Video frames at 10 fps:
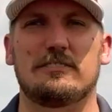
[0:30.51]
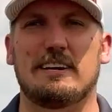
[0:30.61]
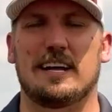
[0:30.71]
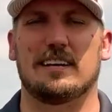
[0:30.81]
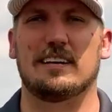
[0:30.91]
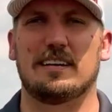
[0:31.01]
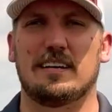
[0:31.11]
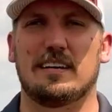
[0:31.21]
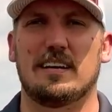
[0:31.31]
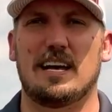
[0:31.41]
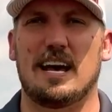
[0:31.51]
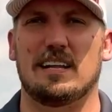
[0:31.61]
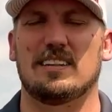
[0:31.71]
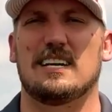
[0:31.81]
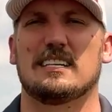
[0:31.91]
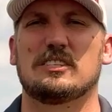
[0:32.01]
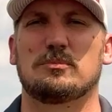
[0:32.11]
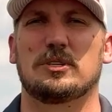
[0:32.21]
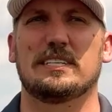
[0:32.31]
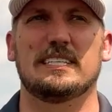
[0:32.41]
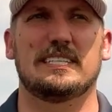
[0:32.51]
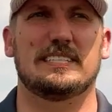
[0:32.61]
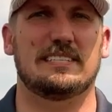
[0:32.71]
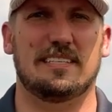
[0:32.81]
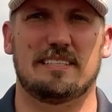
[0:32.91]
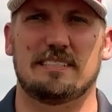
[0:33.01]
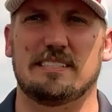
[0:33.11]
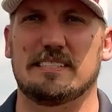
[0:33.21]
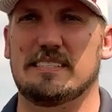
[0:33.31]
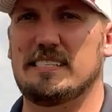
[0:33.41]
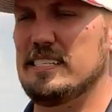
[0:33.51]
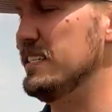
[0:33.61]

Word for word: We've had a had a long spring here. So you can see